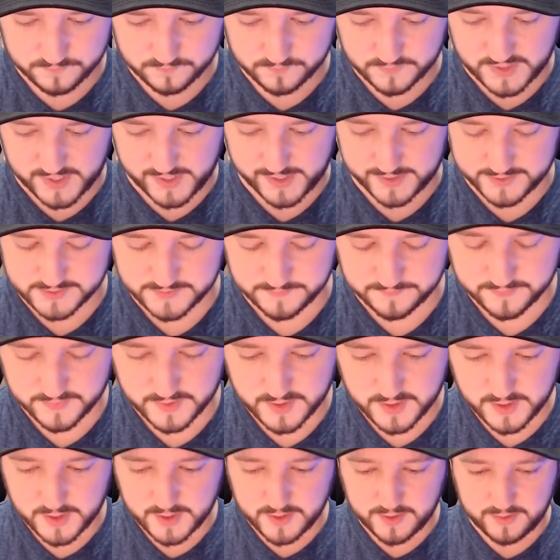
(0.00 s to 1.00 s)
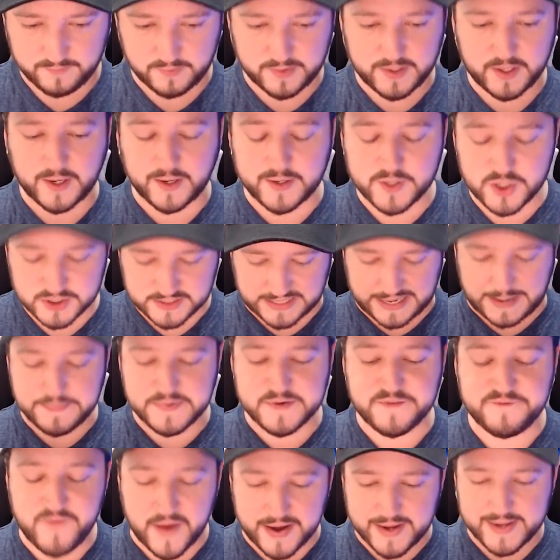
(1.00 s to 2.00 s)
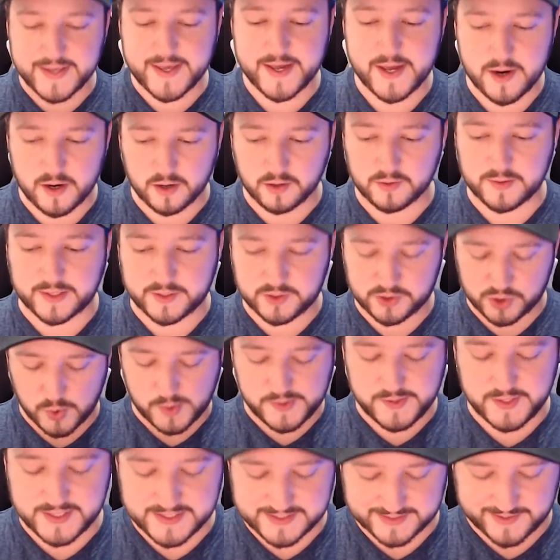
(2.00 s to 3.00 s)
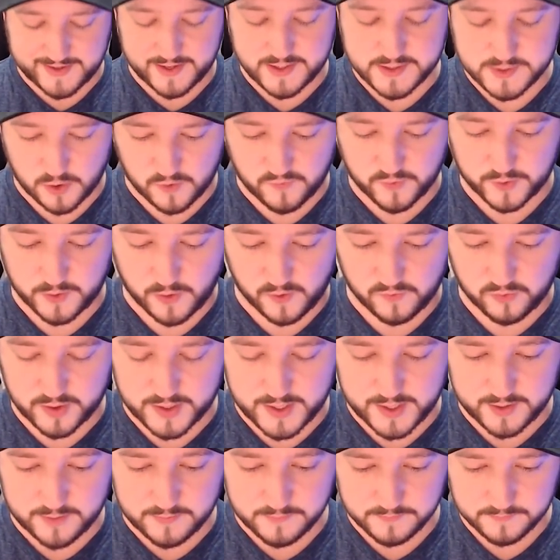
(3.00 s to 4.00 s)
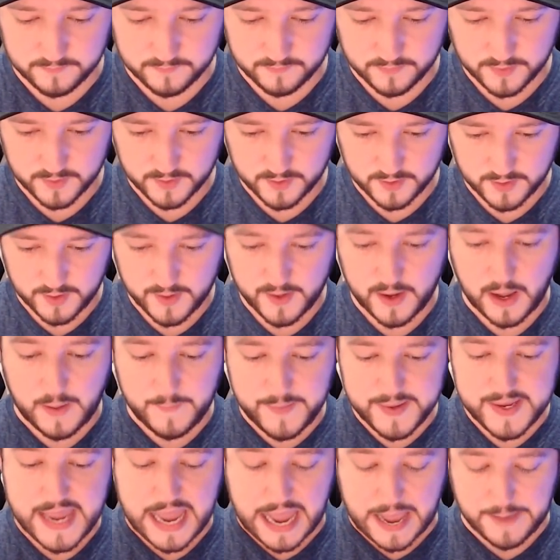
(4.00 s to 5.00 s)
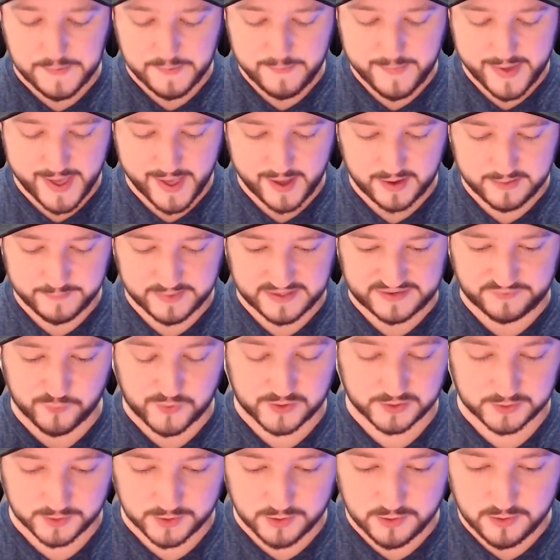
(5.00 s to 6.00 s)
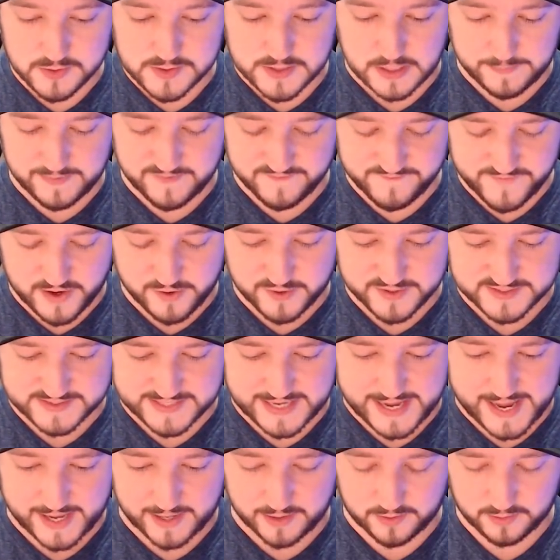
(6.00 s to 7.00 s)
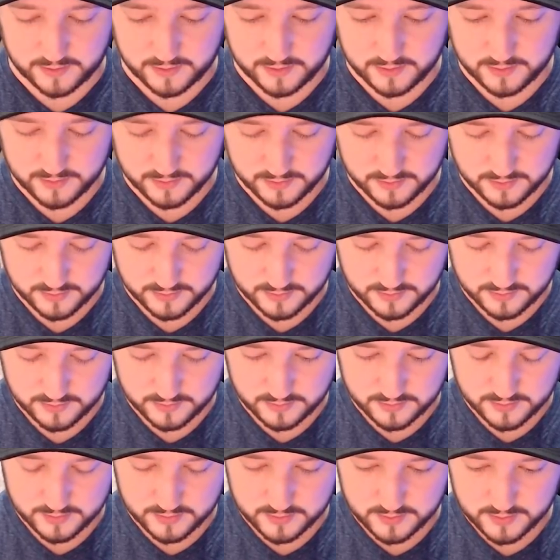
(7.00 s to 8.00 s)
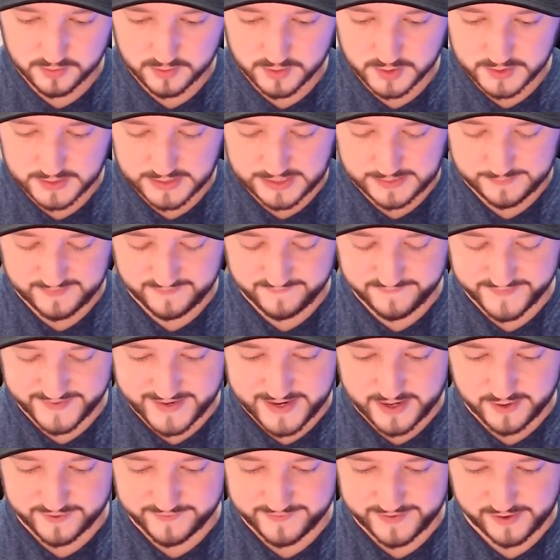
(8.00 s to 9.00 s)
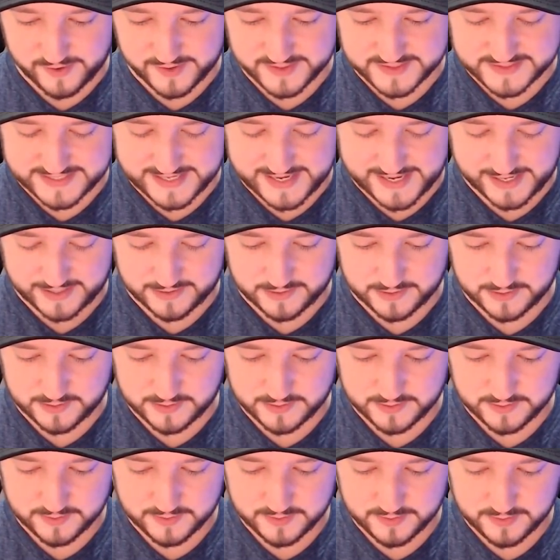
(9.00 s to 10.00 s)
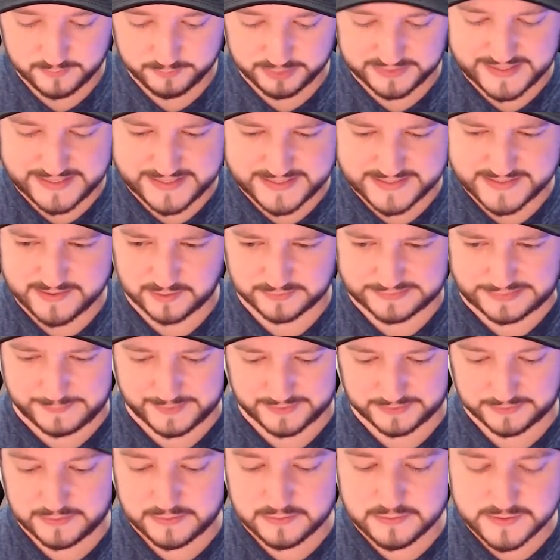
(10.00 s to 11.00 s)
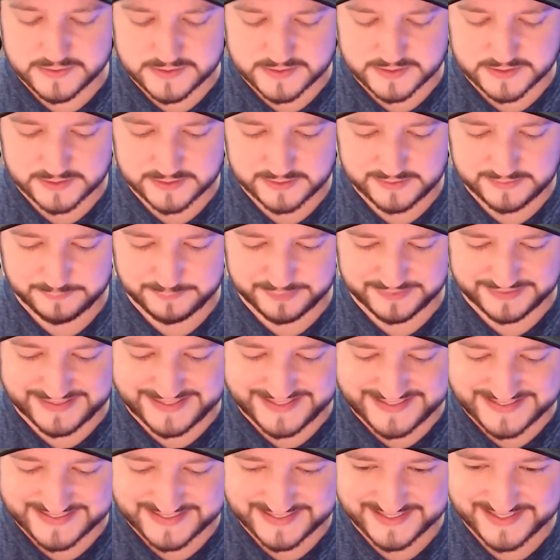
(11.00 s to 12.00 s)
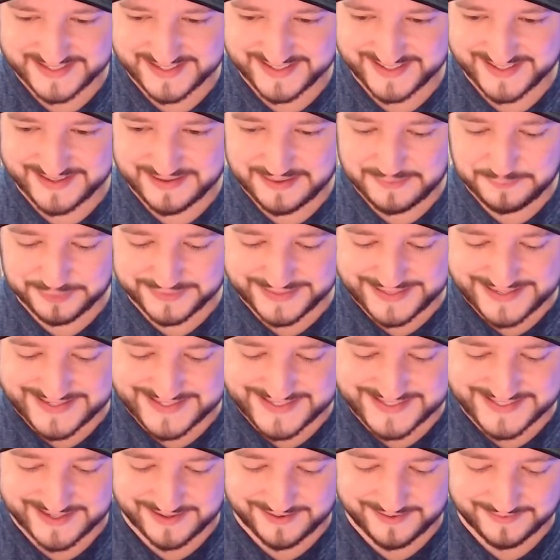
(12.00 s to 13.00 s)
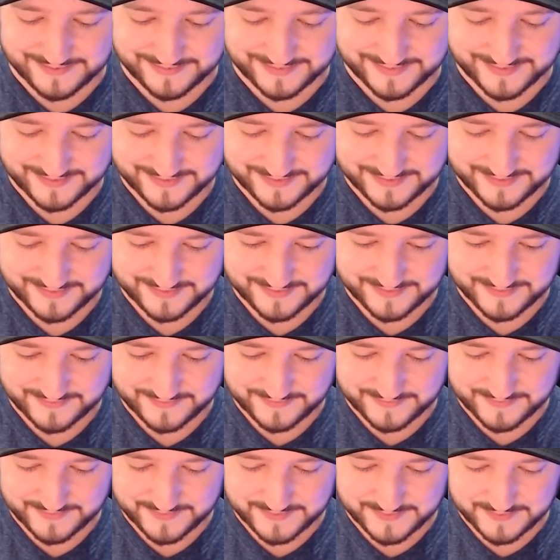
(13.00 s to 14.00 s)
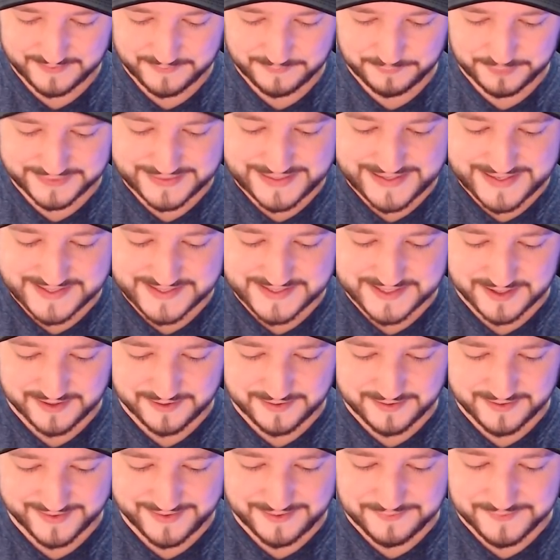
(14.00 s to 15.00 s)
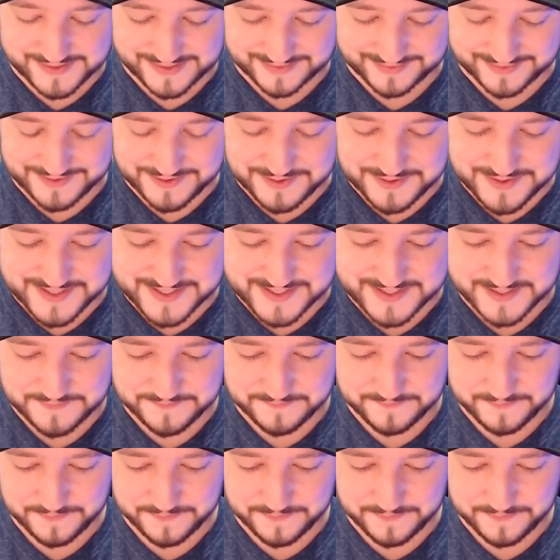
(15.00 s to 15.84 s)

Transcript: Nice. If we can kind of just keep defending here, like doing these things over and over again, I'll be happy, man. But if we lose, I'll be very sad. I'll be very, very sad. Please don't let me lose. Please. Please, sir. Please, sir. I don't want to lose.